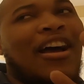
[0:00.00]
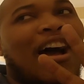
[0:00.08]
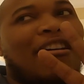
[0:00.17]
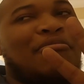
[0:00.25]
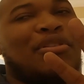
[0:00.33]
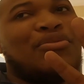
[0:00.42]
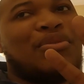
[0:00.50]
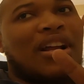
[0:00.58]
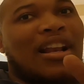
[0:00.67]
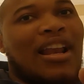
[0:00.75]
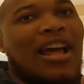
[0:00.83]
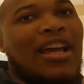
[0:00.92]
I've been to a
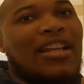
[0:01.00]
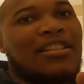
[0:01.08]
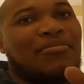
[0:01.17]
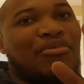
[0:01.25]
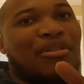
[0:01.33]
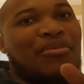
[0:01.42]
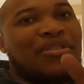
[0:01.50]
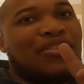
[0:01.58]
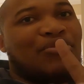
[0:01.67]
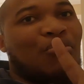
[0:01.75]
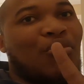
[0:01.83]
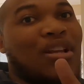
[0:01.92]
client's
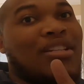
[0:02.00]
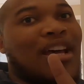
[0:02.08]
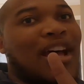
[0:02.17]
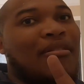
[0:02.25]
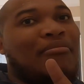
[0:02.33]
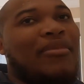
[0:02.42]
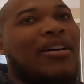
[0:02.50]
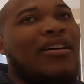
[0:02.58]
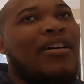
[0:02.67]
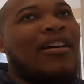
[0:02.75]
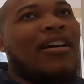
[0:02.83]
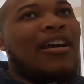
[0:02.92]
premises one time,
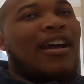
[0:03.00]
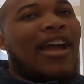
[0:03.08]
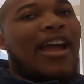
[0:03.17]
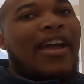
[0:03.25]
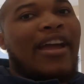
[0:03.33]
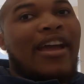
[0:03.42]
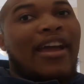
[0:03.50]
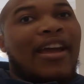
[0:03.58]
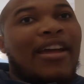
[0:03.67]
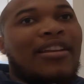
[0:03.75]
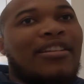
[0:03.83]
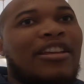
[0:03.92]

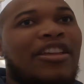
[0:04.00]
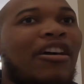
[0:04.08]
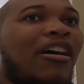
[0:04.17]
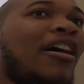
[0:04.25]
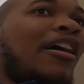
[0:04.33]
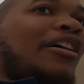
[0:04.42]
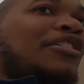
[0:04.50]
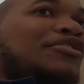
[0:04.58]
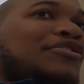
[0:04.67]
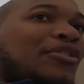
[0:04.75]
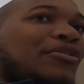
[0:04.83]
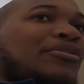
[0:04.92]
and yeah,
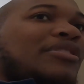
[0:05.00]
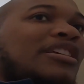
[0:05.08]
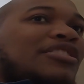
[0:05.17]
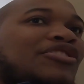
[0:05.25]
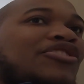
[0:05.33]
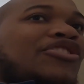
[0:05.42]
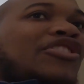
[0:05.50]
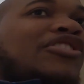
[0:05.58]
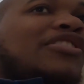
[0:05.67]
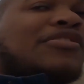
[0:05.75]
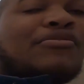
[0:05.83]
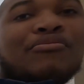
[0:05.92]
so these
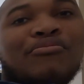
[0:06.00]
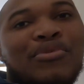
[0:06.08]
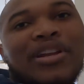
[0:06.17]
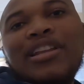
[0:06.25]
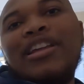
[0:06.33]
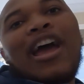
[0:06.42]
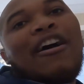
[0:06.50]
shirts really